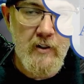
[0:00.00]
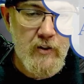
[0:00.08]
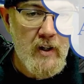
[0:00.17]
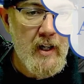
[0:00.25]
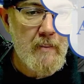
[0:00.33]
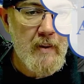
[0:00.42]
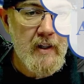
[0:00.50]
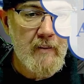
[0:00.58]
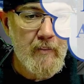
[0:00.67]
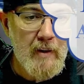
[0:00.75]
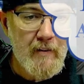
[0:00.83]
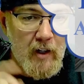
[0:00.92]
so I had
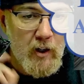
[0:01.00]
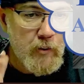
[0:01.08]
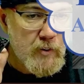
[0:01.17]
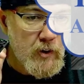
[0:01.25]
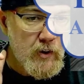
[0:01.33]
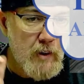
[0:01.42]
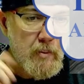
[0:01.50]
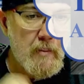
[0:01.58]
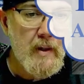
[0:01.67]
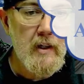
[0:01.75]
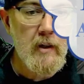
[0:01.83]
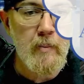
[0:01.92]
my volume turned up on
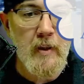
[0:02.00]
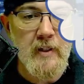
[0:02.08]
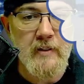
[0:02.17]
my earbuds, and